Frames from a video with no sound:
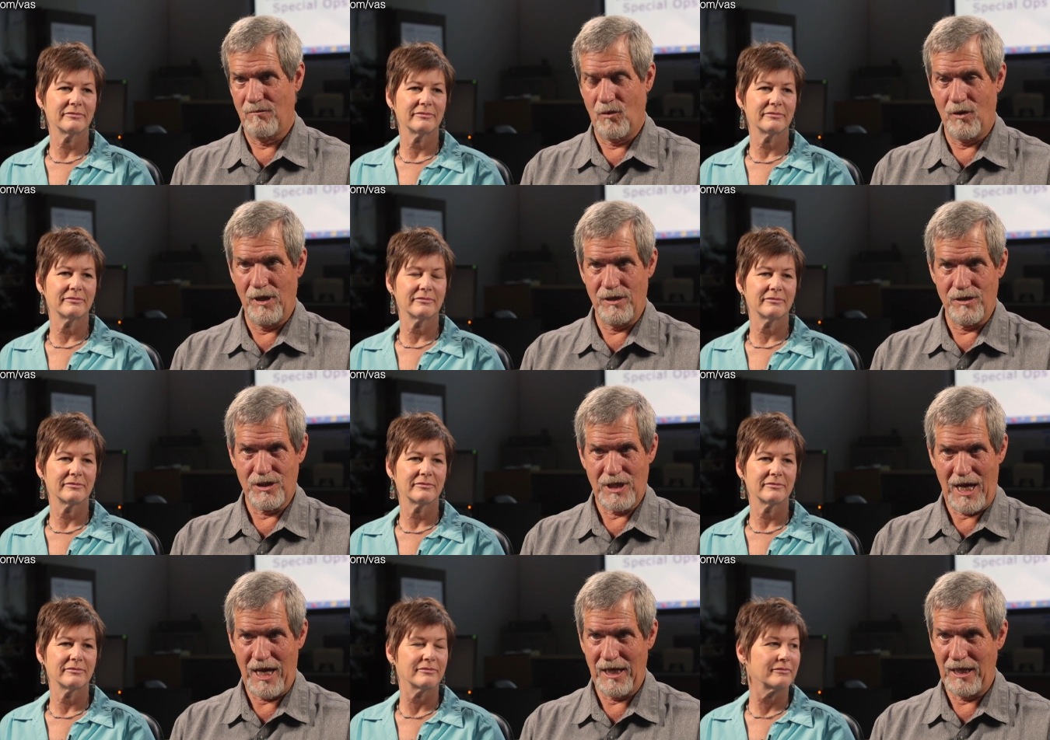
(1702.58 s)
Speaker 1: more
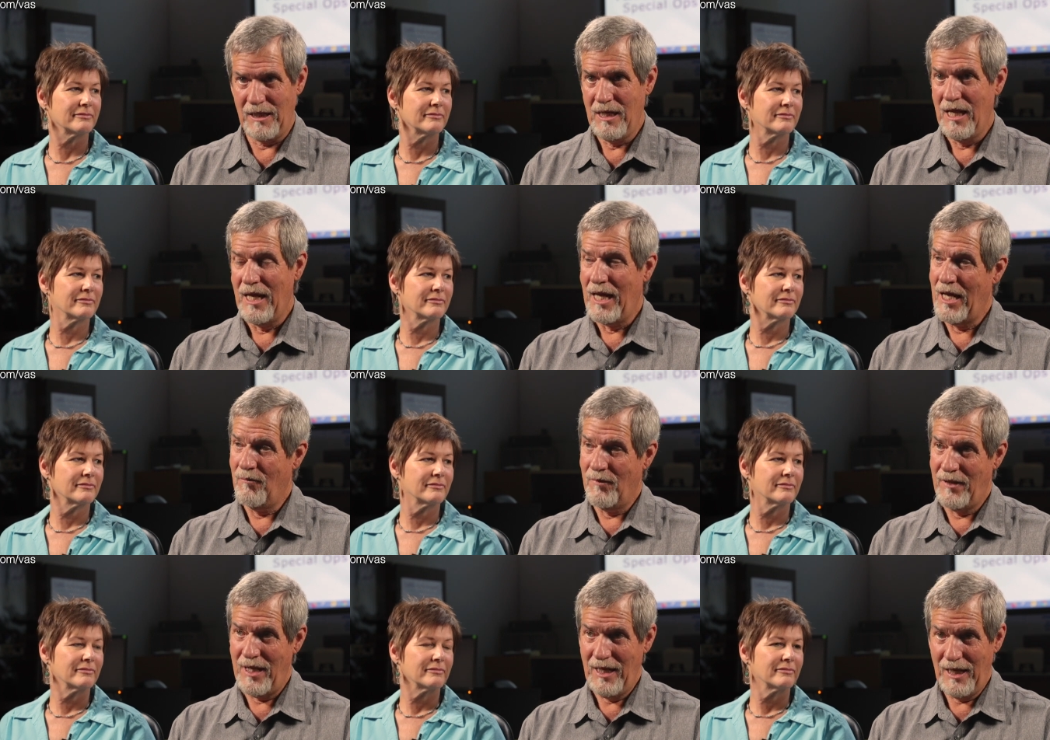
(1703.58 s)
understanding. And
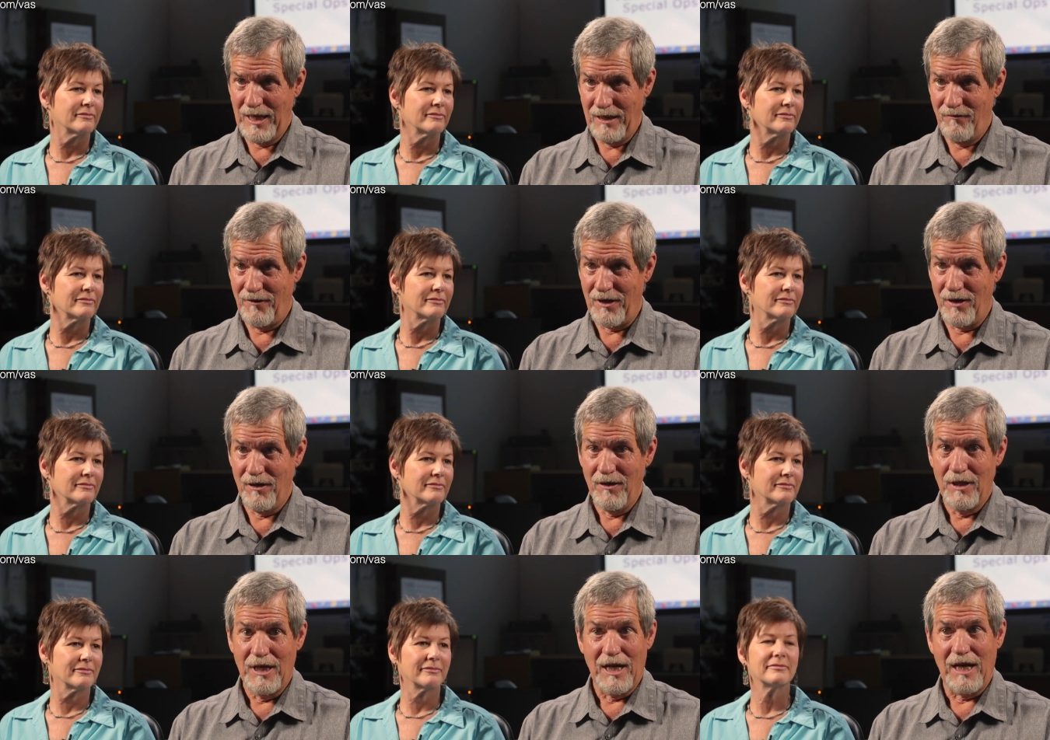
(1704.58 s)
when they leave
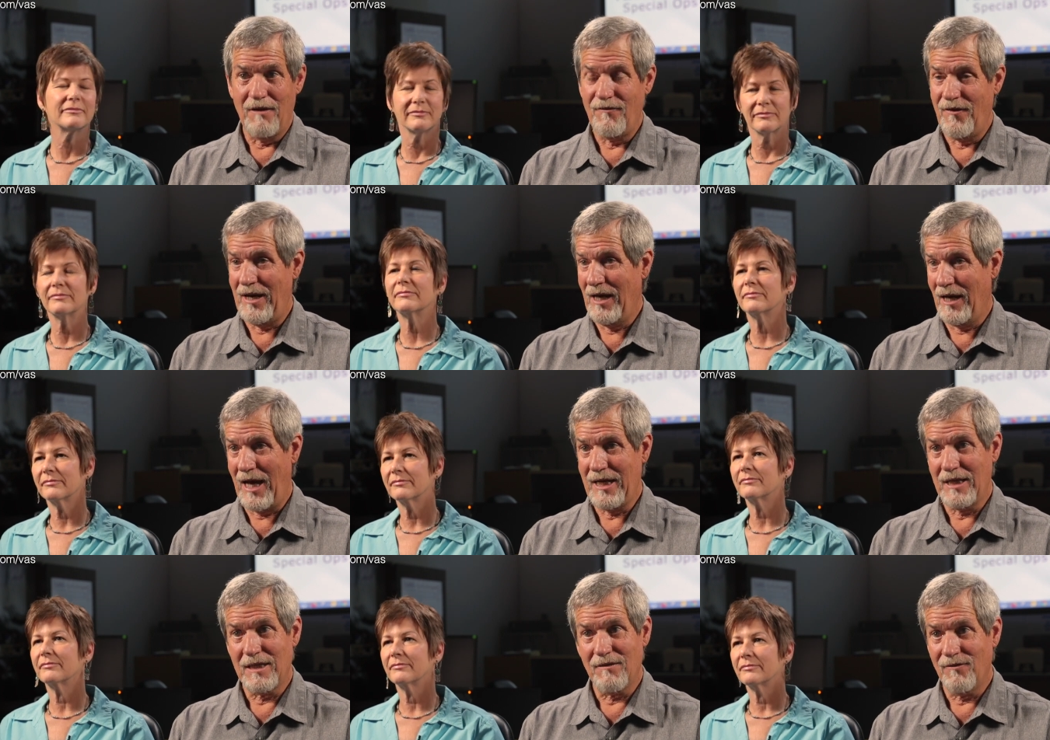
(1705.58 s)
here, if they
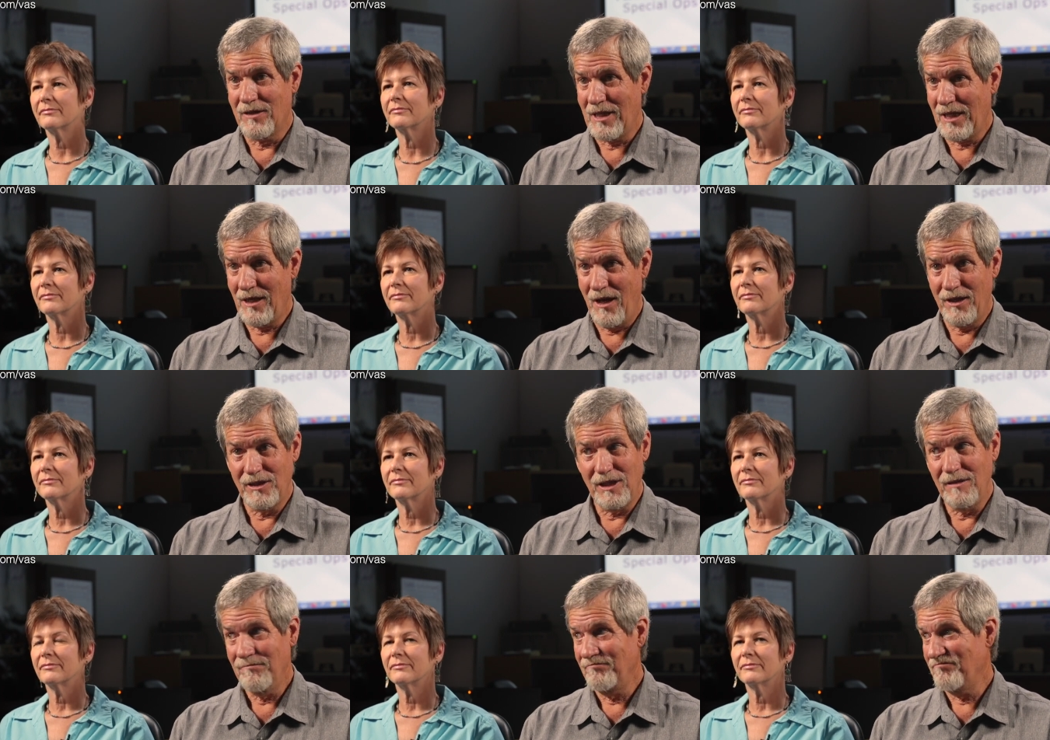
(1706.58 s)
like a different
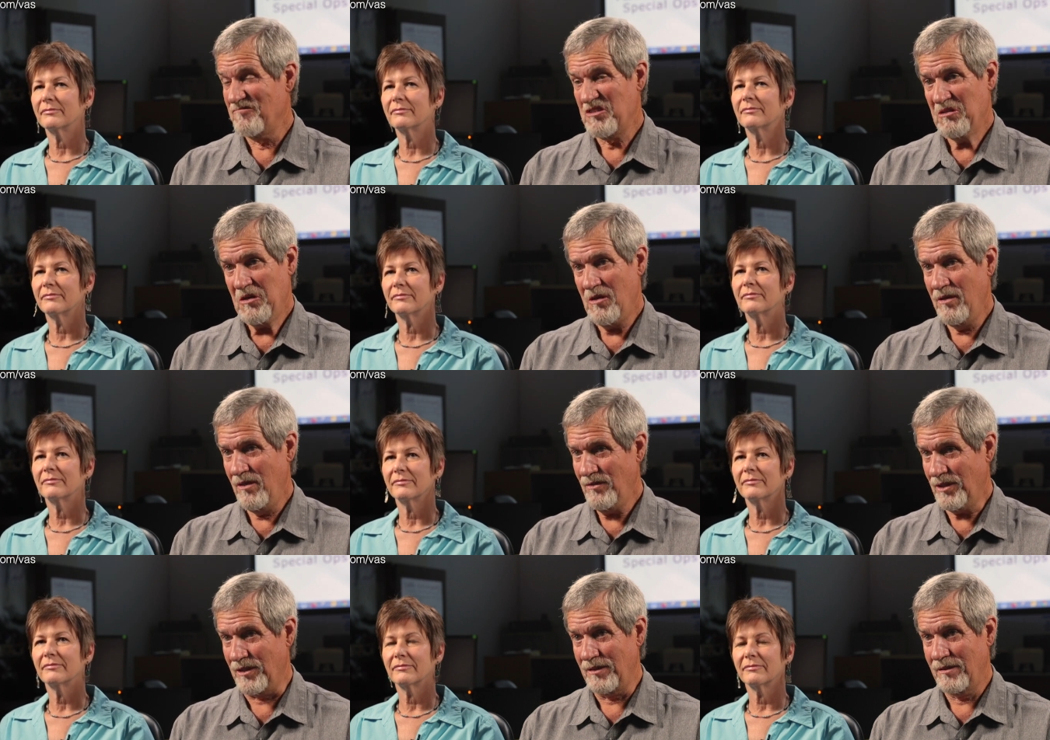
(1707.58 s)
technology, they'll go
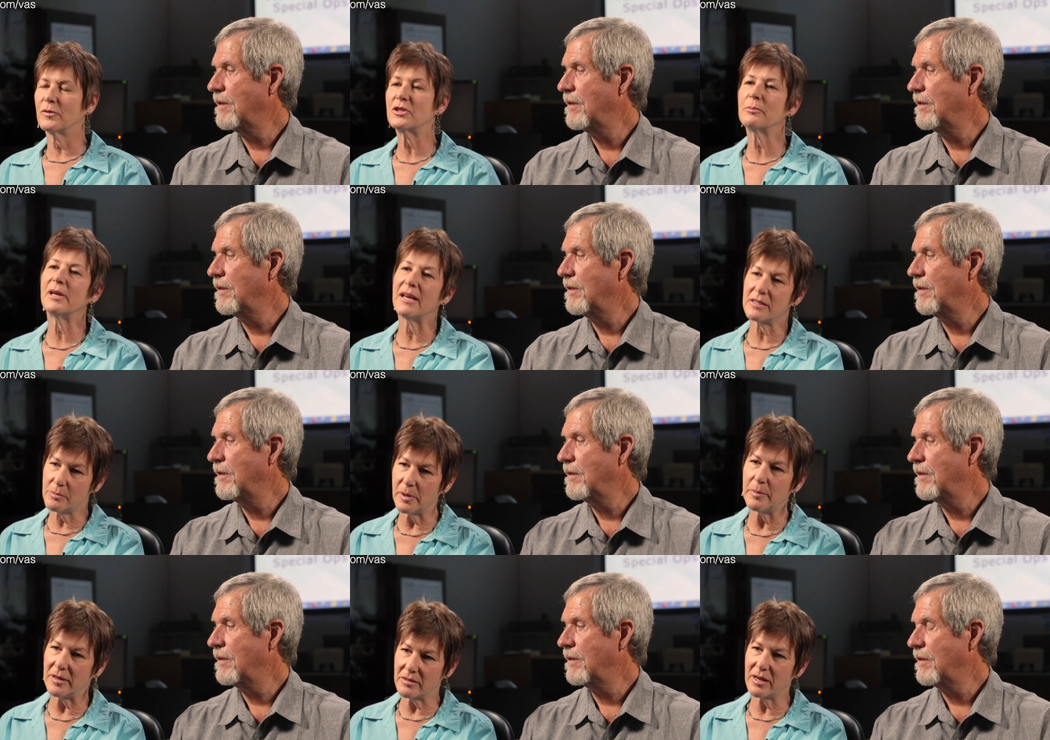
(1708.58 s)
use it.
Speaker 2: When somebody asks
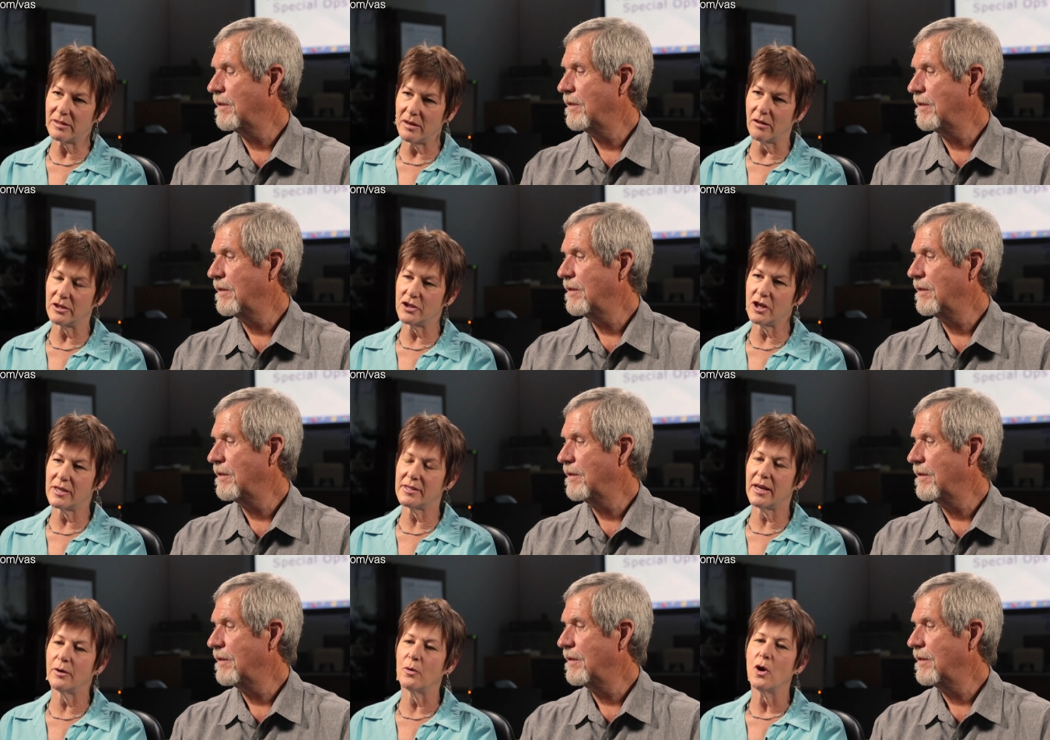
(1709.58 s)
me about technology, I
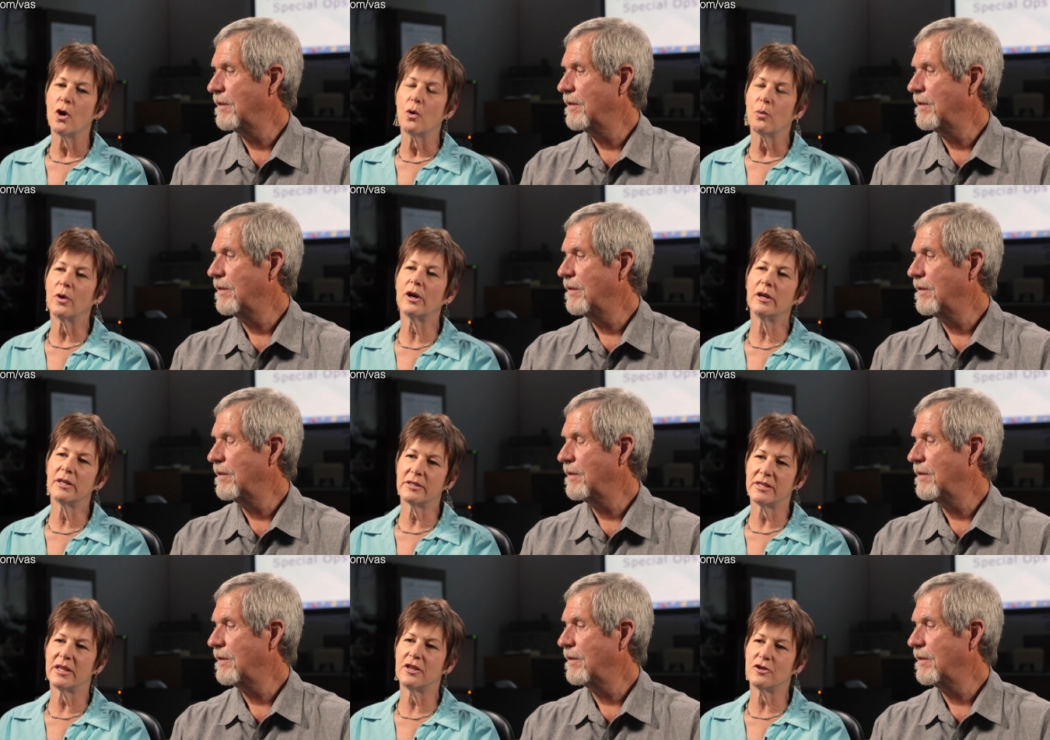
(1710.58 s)
say, we're
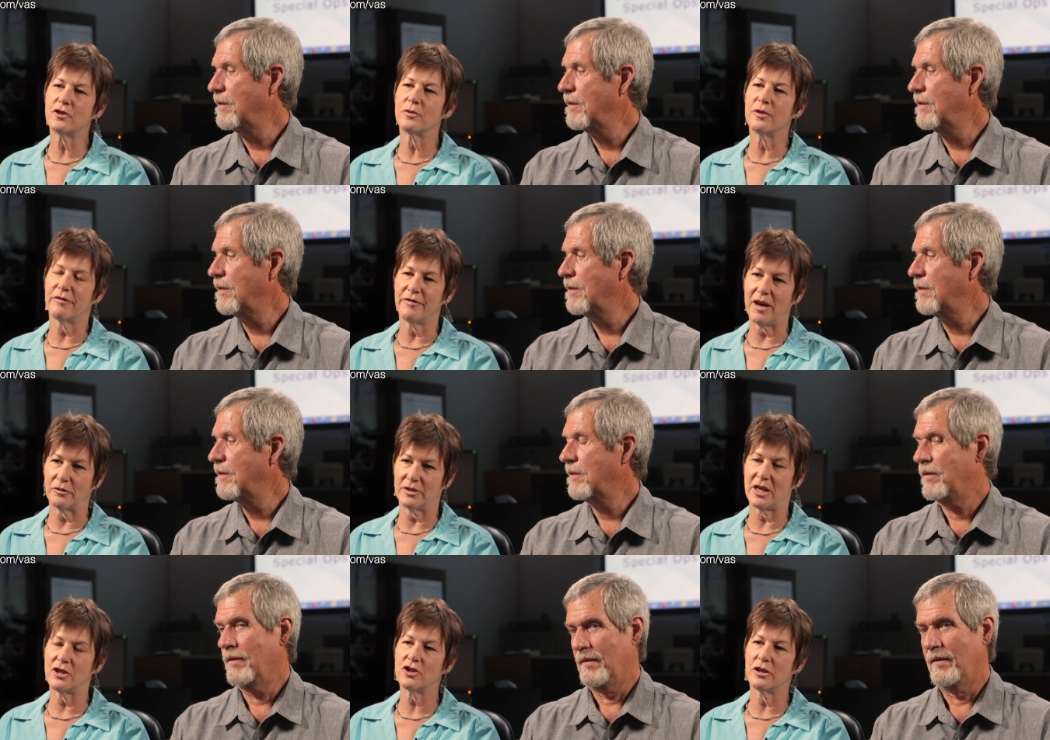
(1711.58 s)
going to teach you the
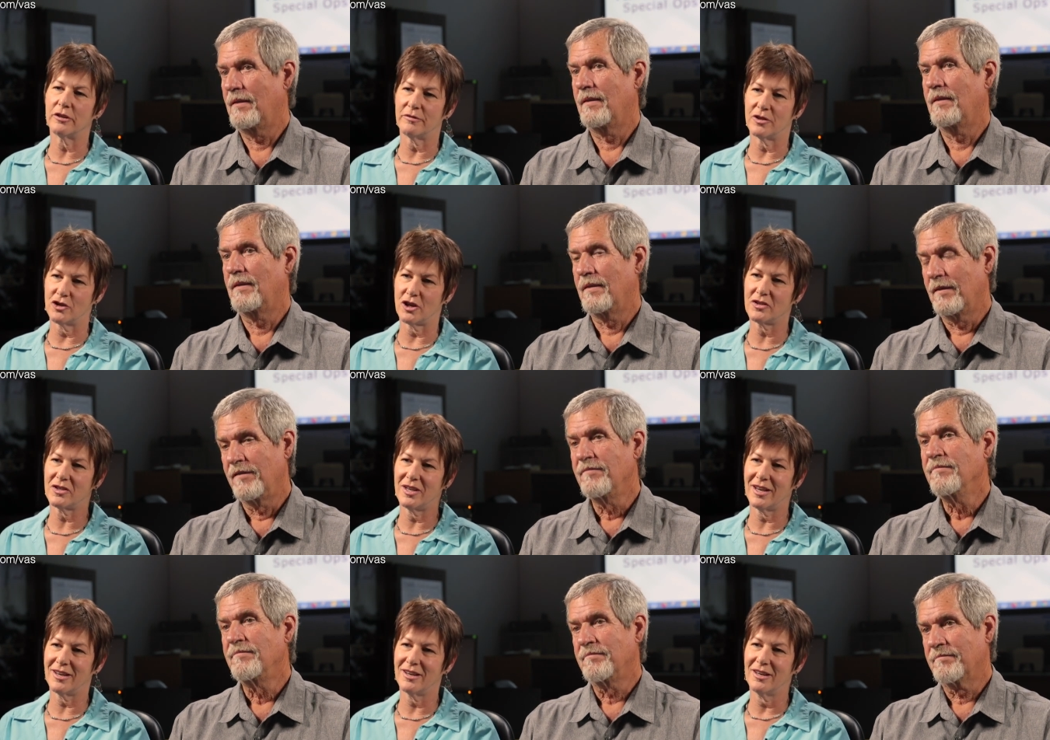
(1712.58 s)
foundation of
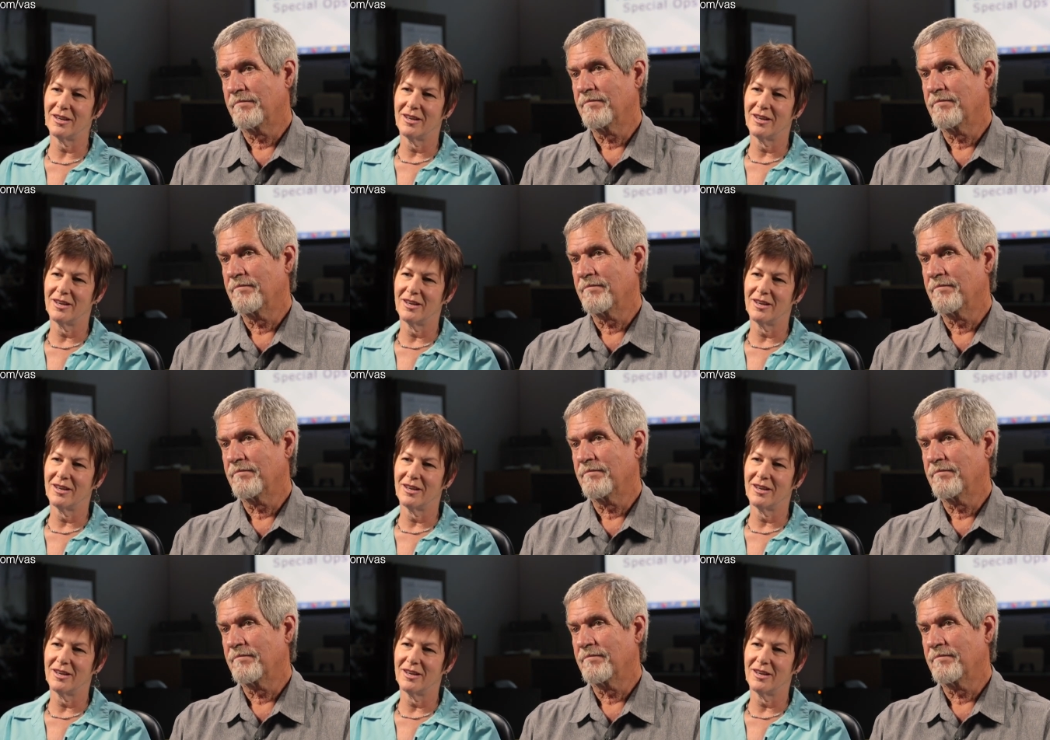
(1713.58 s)
adjusting.